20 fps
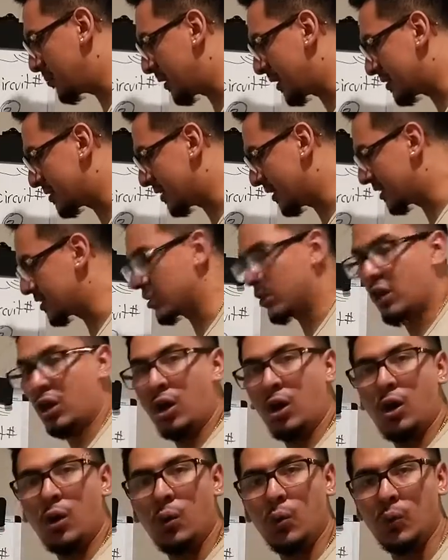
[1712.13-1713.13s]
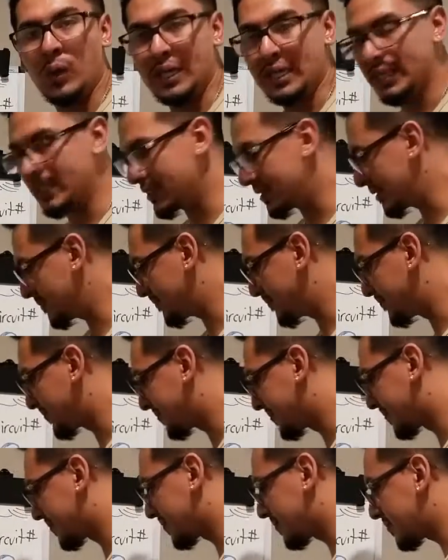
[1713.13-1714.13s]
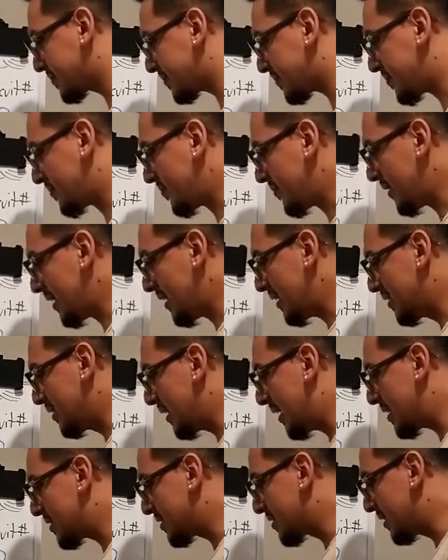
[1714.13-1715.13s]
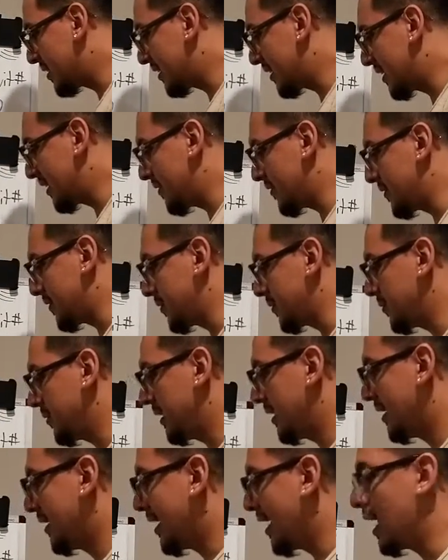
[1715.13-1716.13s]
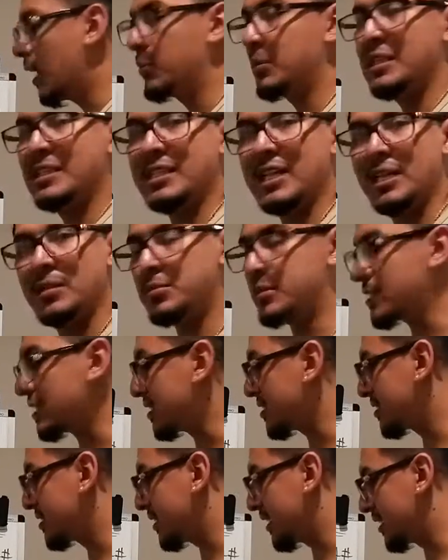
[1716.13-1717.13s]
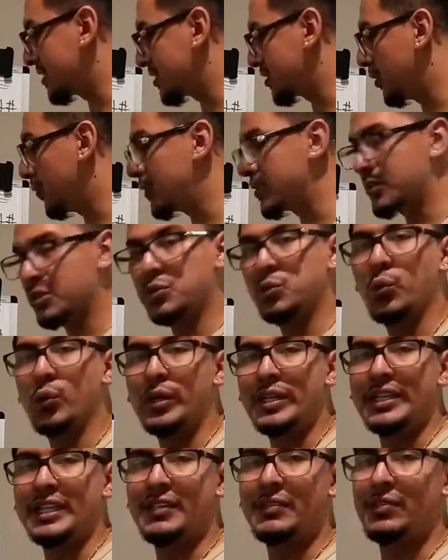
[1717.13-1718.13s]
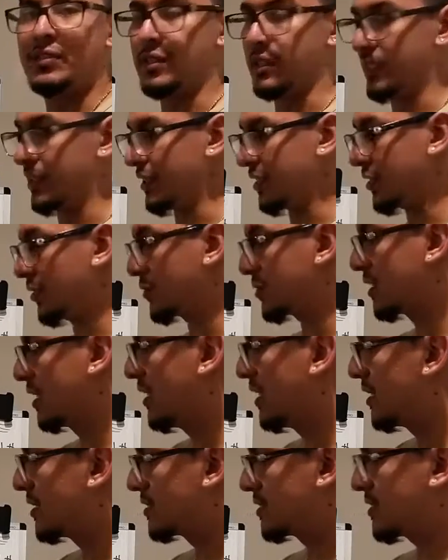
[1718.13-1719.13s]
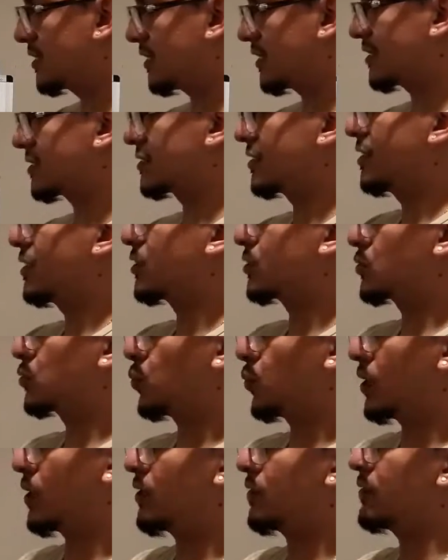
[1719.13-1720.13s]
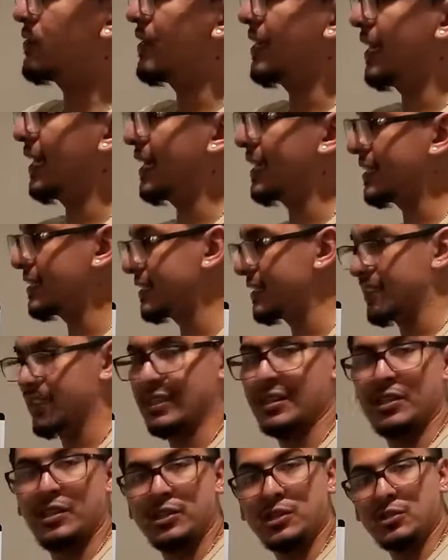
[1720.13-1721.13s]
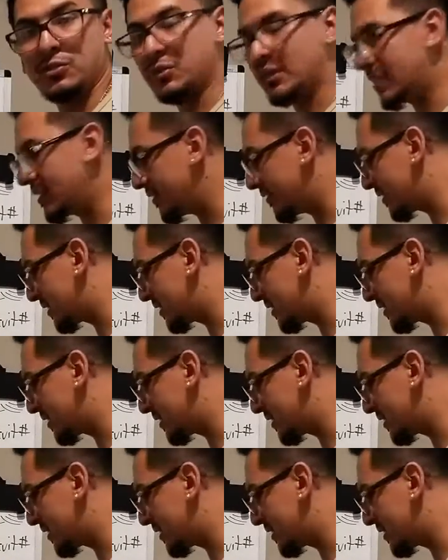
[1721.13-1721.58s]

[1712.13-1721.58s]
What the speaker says: by 6 always. That's going to give you, how many times does 6 go into 20 evenly? It goes 6, 12, 18. 3